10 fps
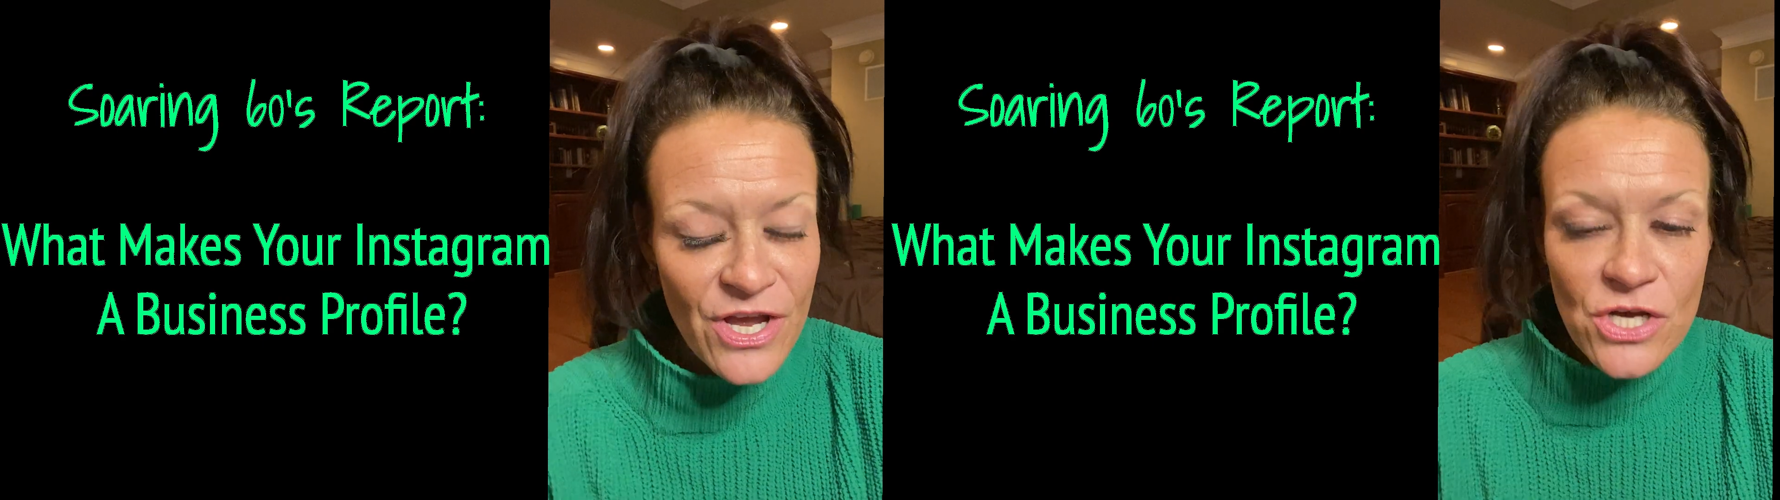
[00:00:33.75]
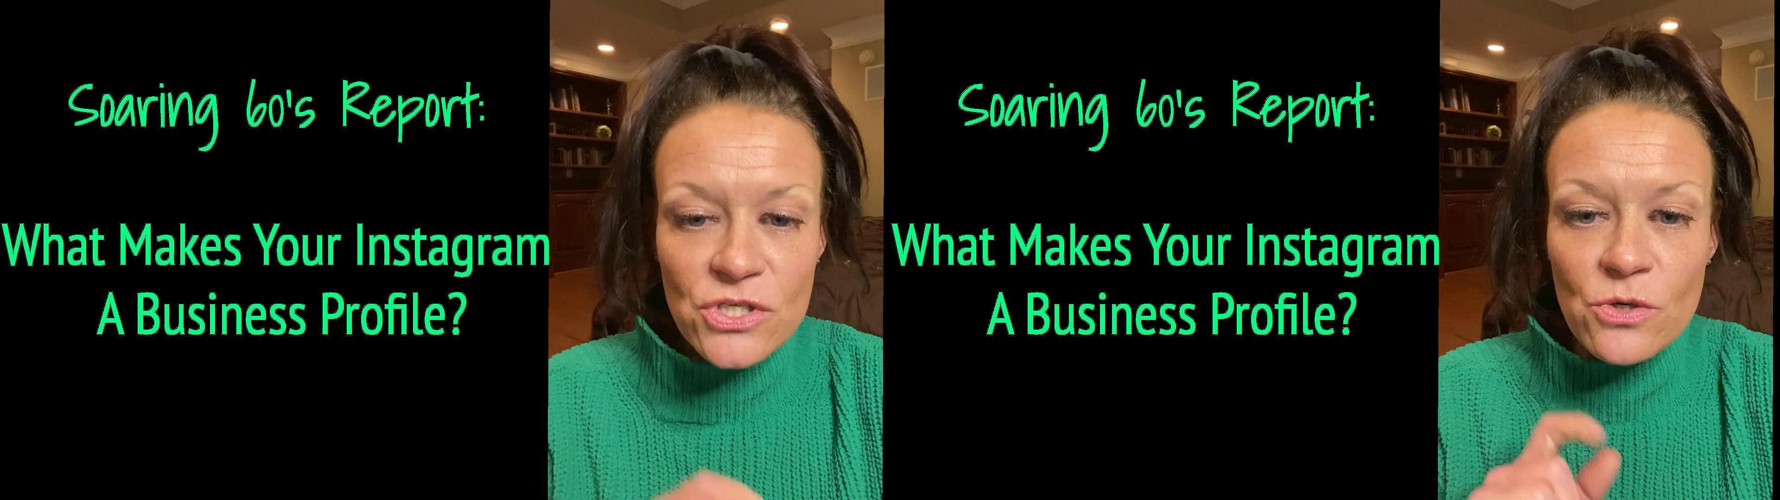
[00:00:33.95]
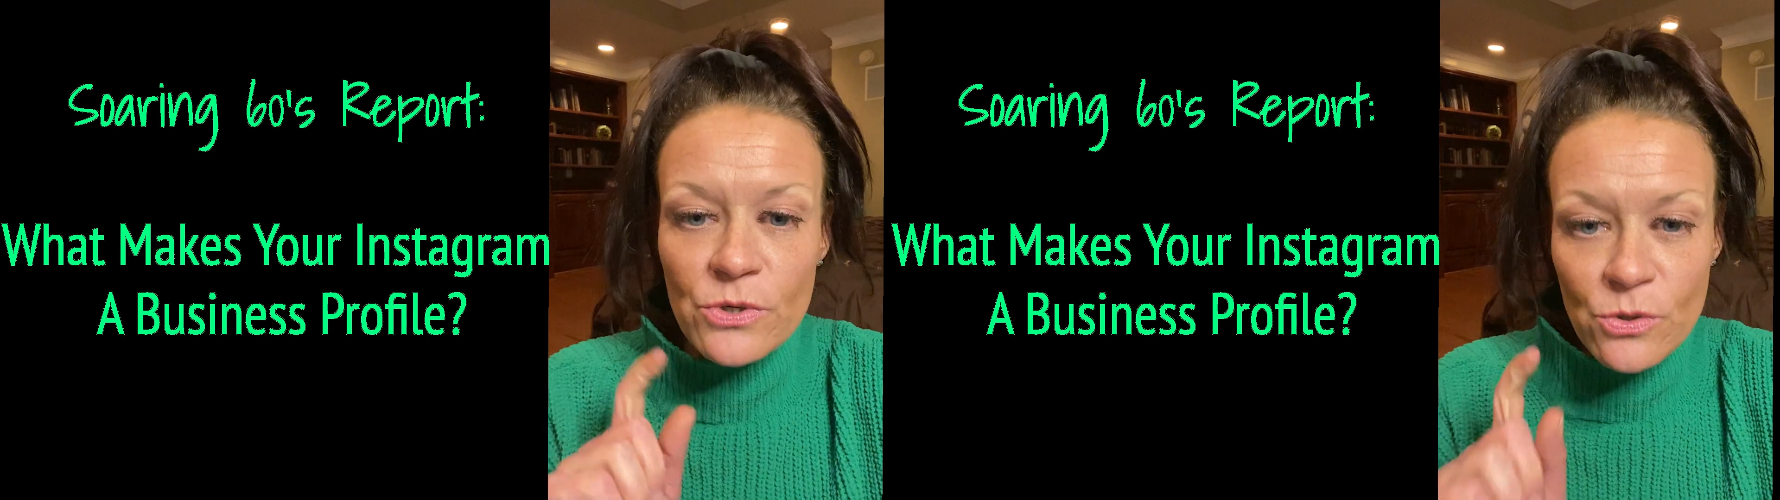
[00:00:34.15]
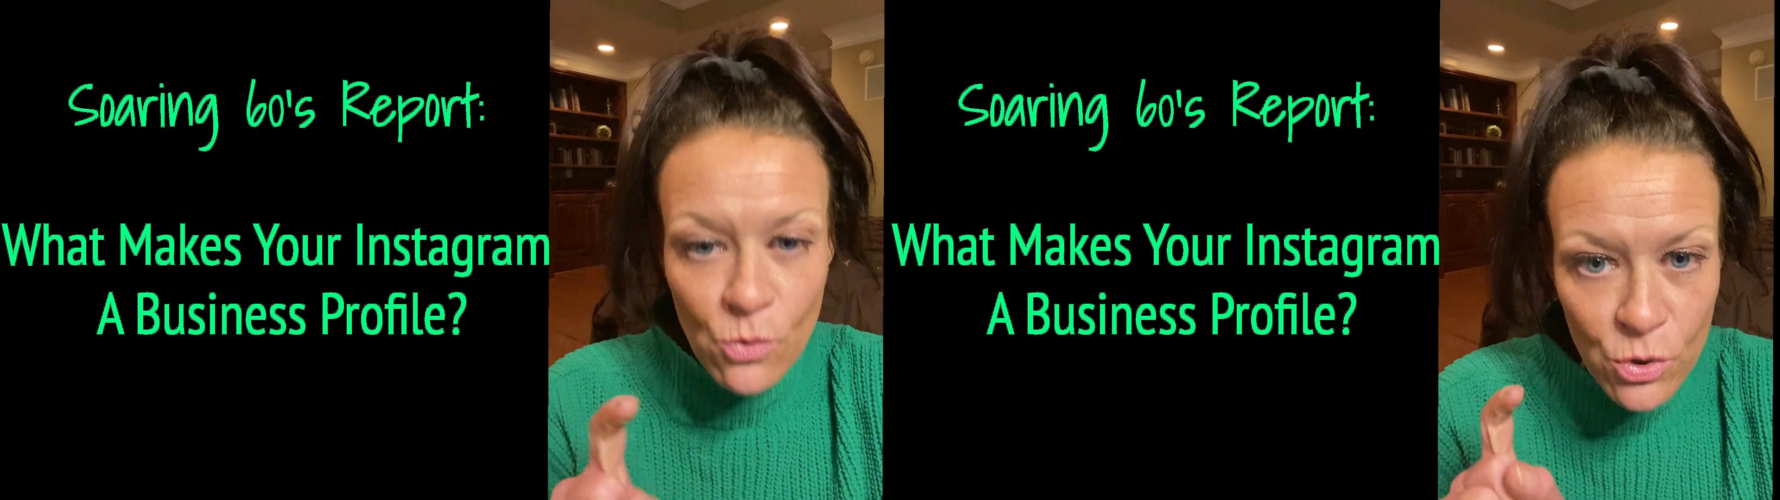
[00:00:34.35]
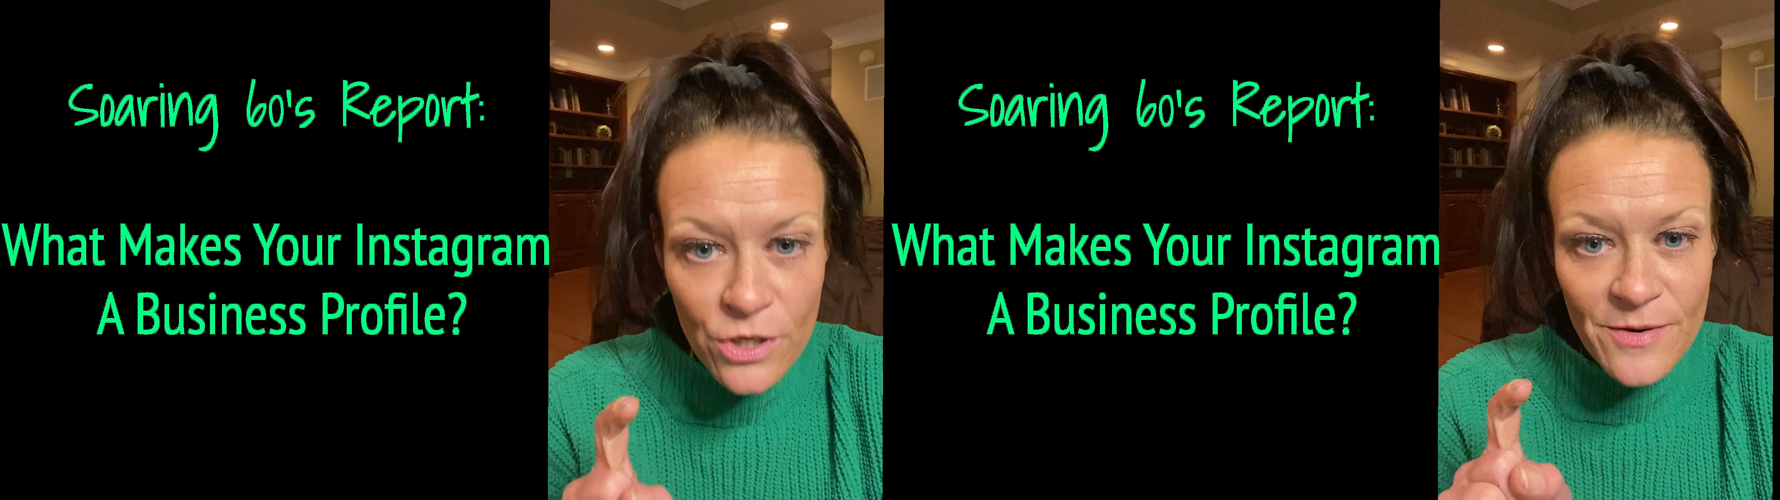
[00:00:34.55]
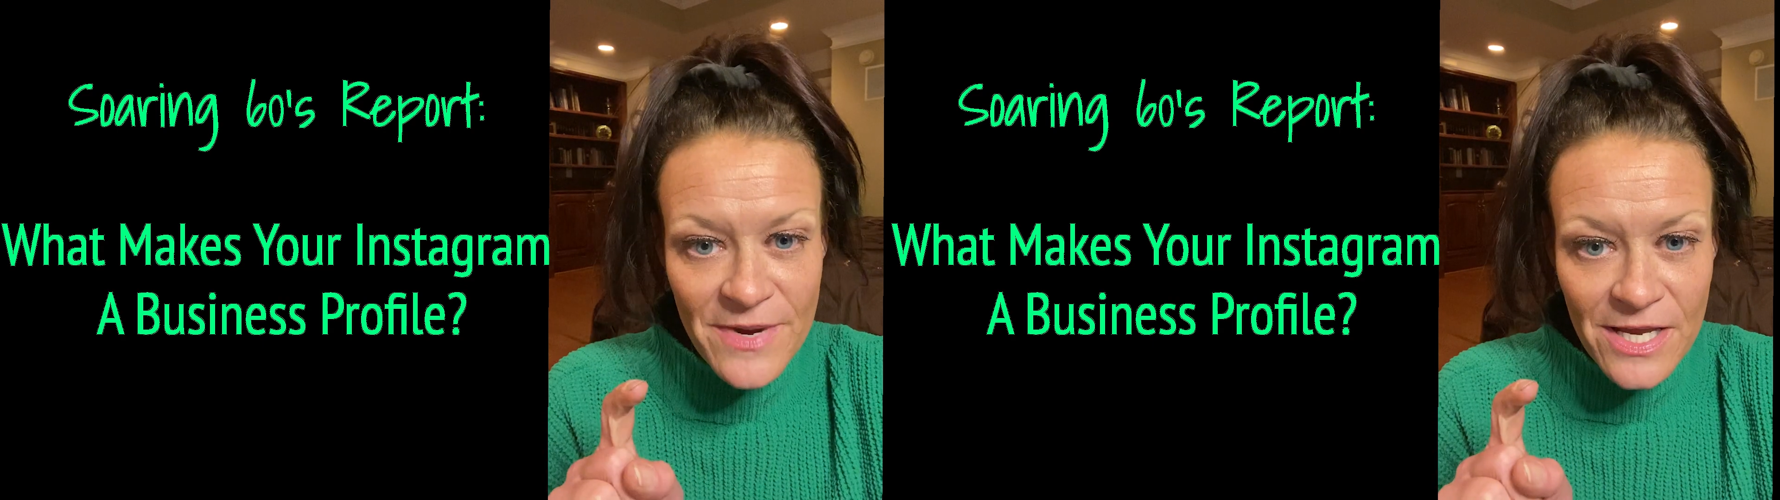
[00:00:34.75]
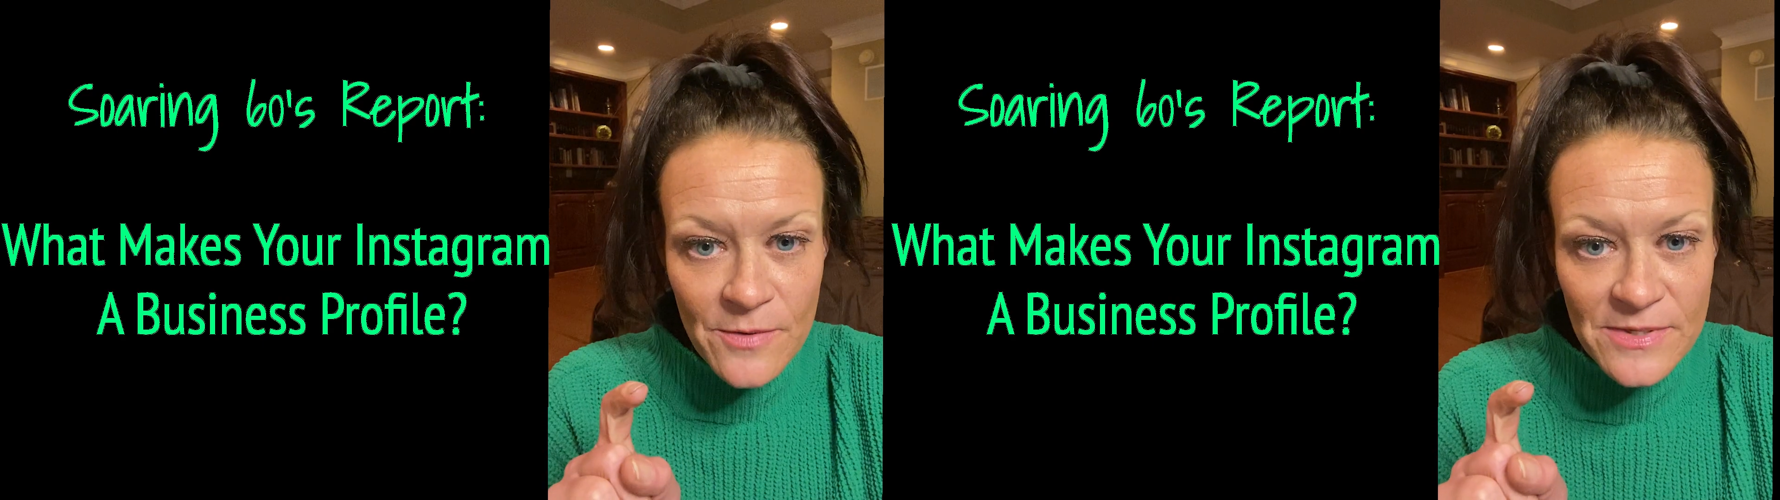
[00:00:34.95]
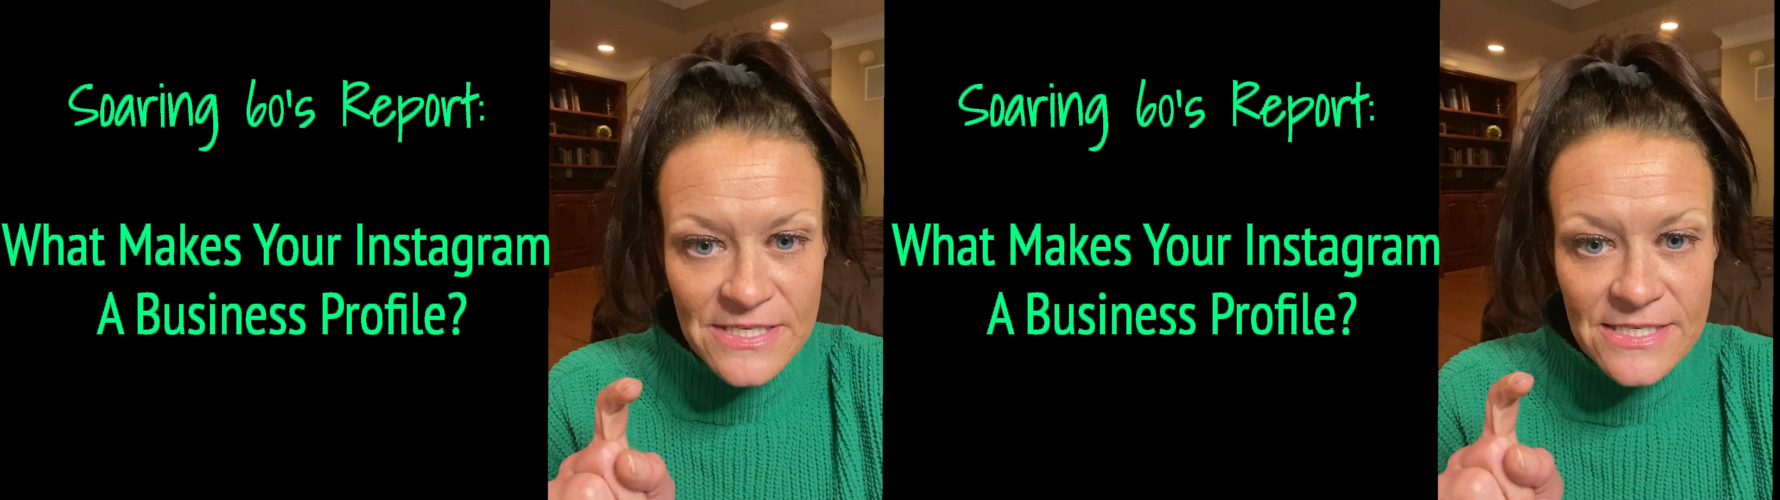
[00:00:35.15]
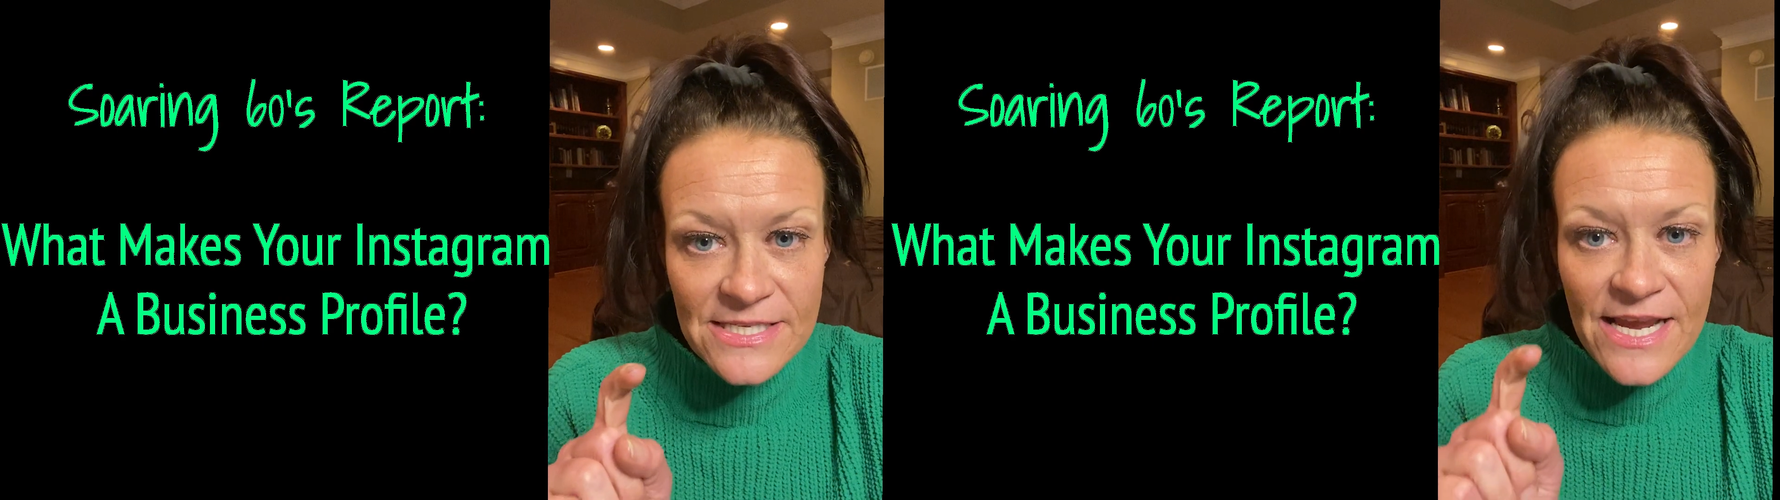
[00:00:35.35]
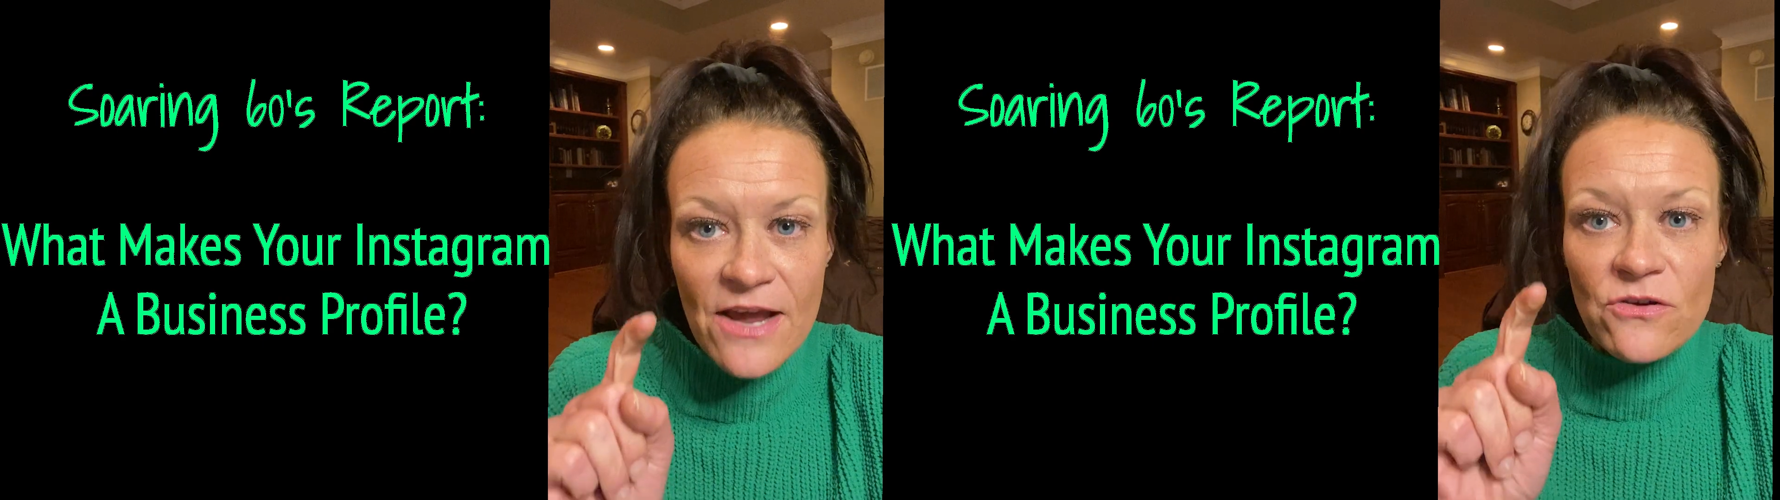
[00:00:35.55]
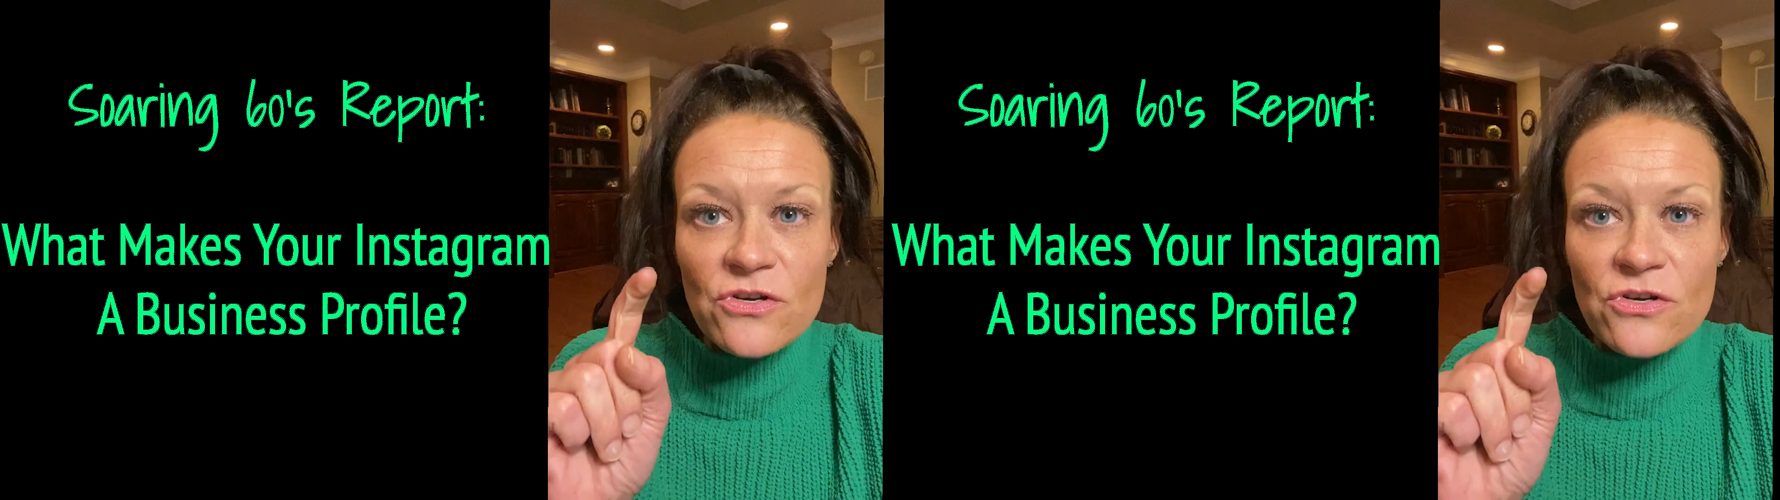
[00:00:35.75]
So in order to make it a business account,